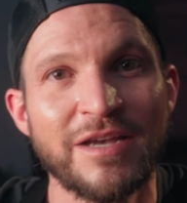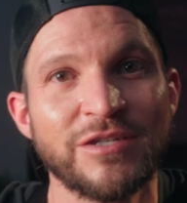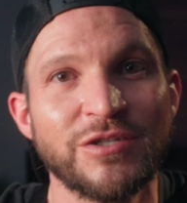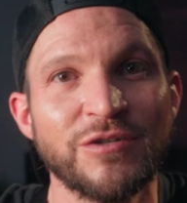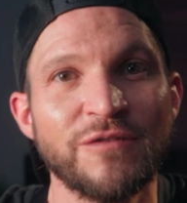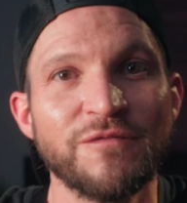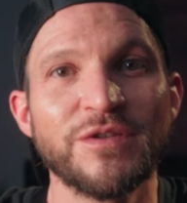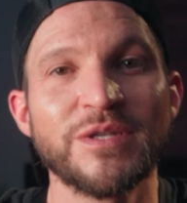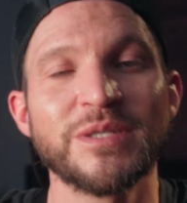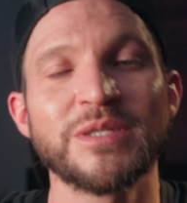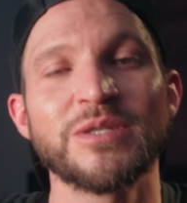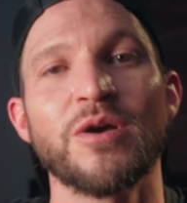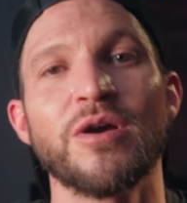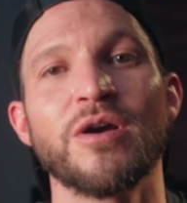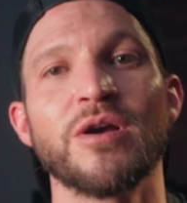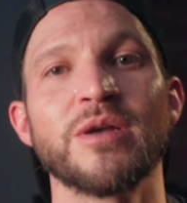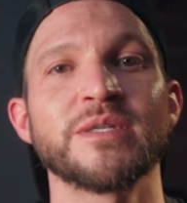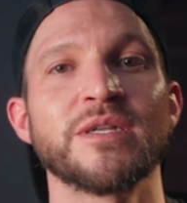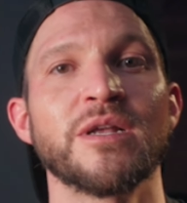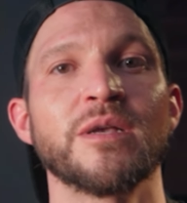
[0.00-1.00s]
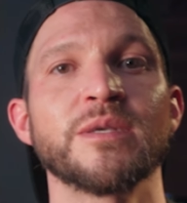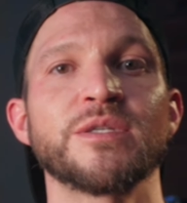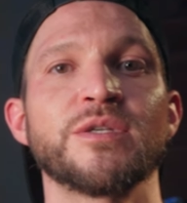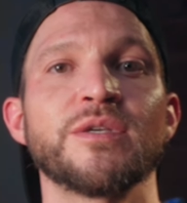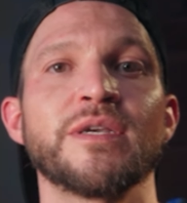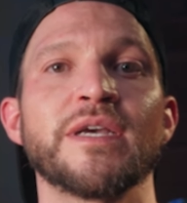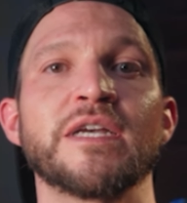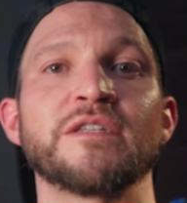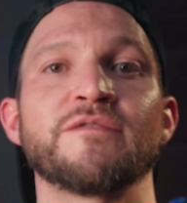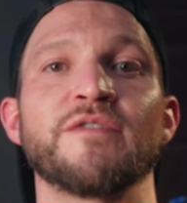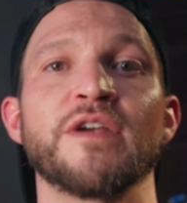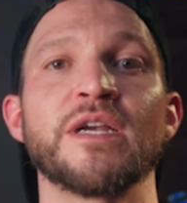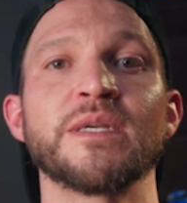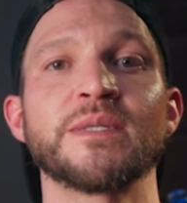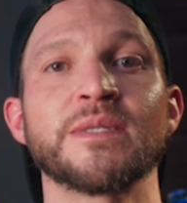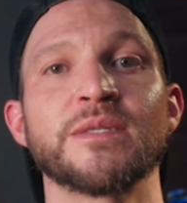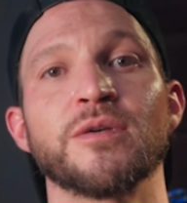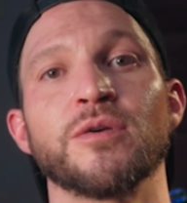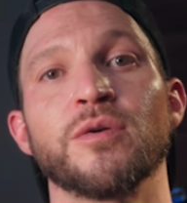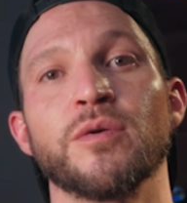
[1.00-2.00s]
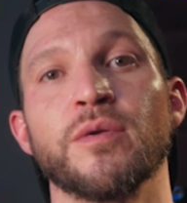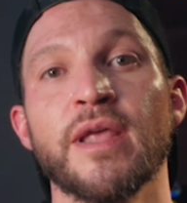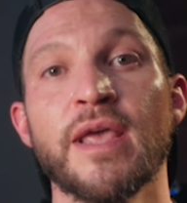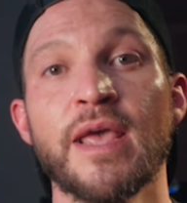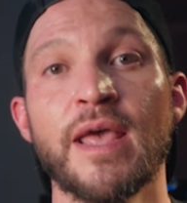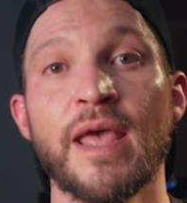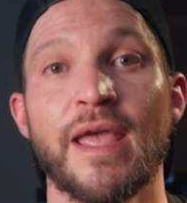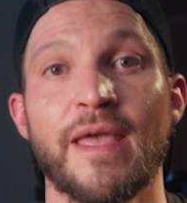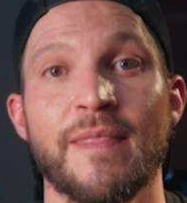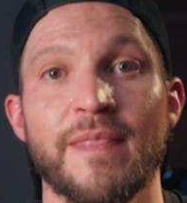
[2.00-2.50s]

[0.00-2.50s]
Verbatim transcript: Shoot for the stars and I'll see you guys very soon in